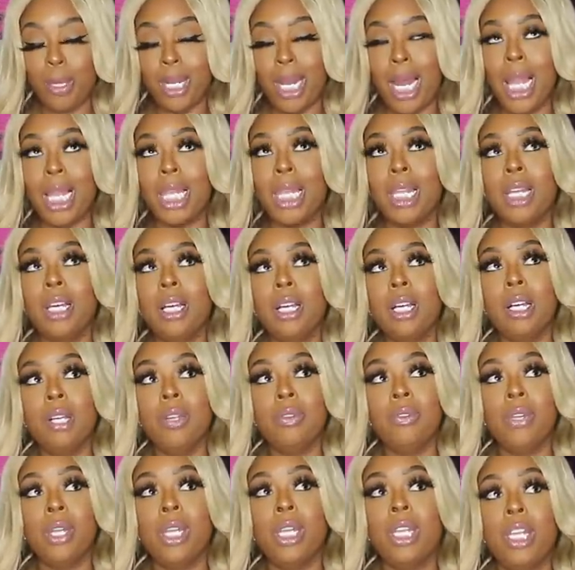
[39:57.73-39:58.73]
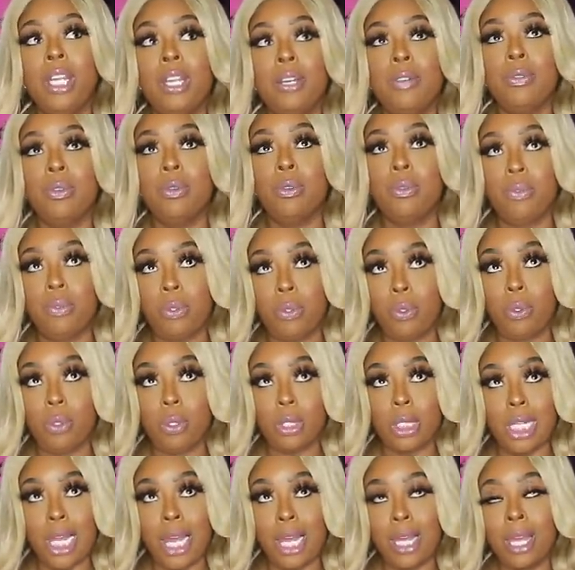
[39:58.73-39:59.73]
But I love
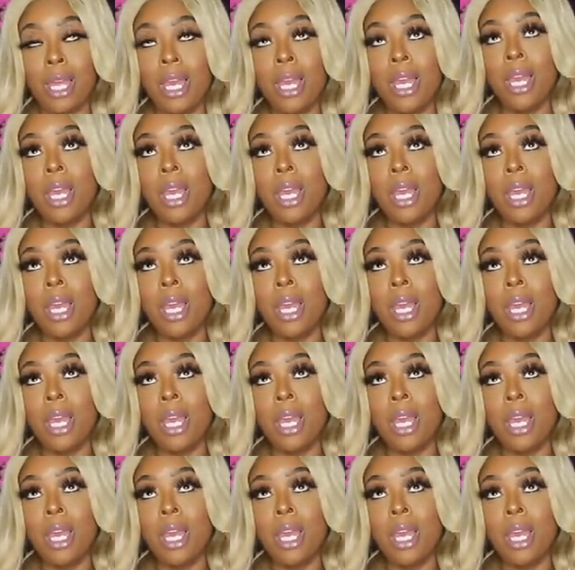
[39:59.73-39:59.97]
Neverfulls. Like,